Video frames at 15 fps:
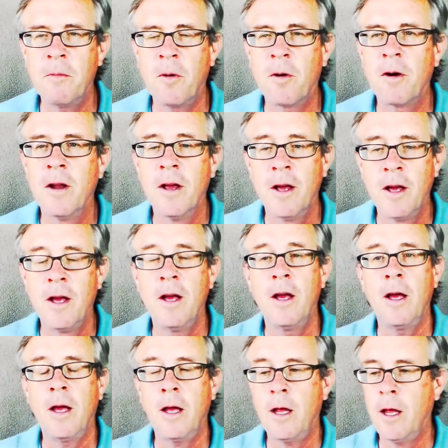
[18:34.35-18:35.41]
anymore.
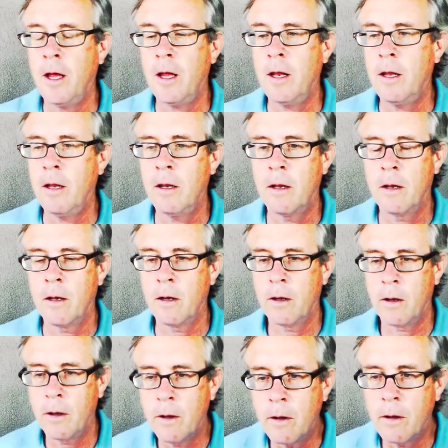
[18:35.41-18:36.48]
And
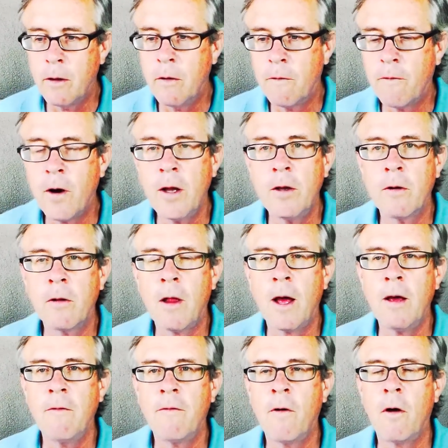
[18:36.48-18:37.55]
you find your
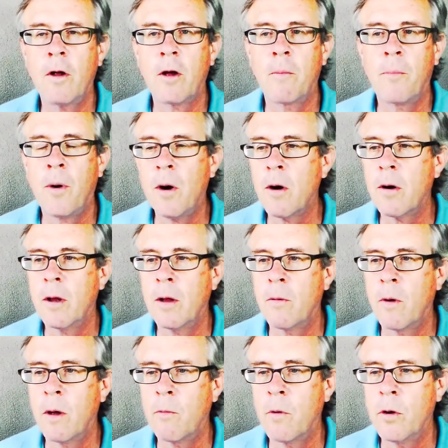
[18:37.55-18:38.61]
life falling apart
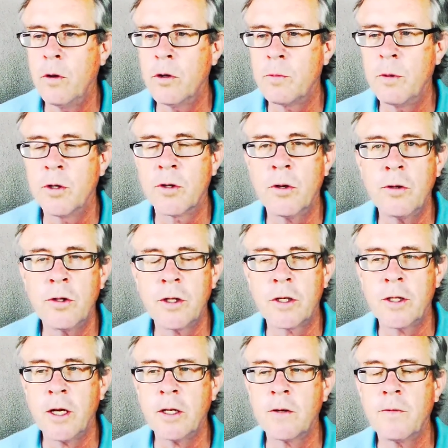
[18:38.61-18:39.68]
and, and where you used to be so
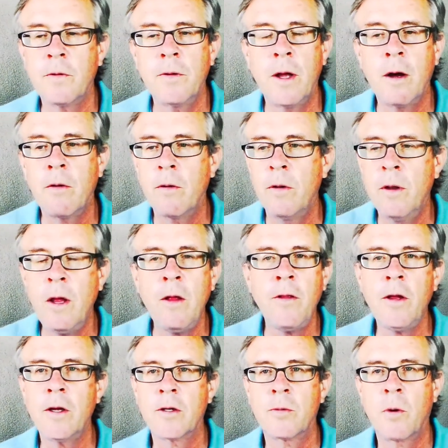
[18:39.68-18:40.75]
successful now,
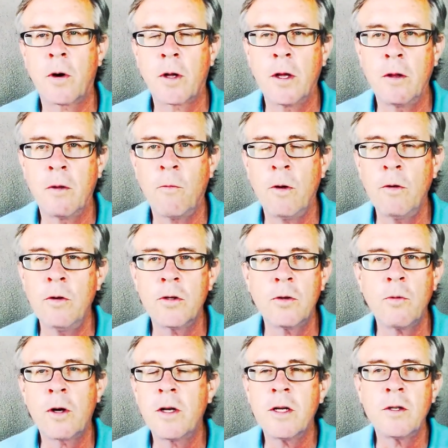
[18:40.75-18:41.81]
nothing is working. What
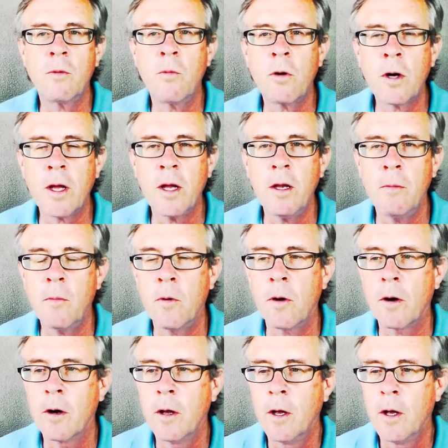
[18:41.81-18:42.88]
used to work doesn't work
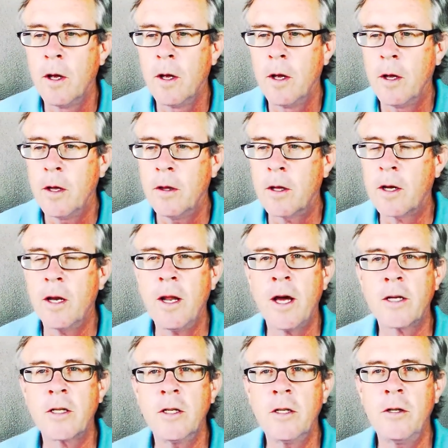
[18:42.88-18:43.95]
anymore. The
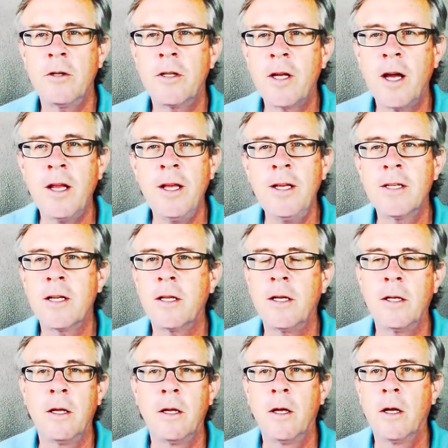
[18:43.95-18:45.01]
connections you used to get
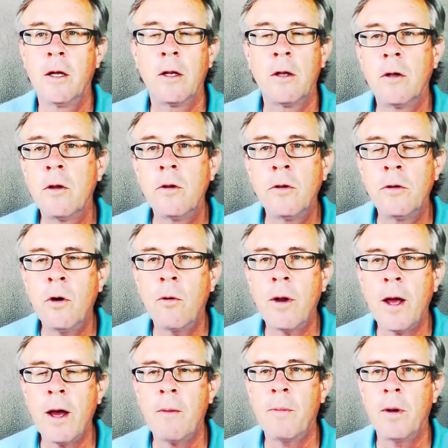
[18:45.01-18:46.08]
easily
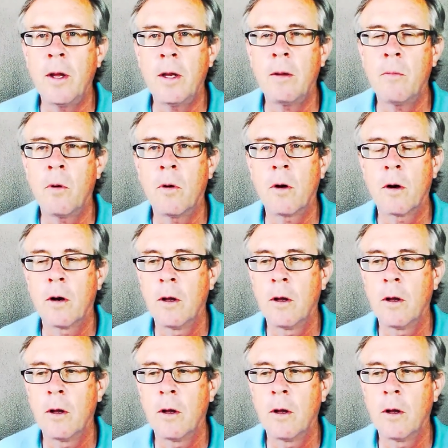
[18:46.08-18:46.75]
don't happen anymore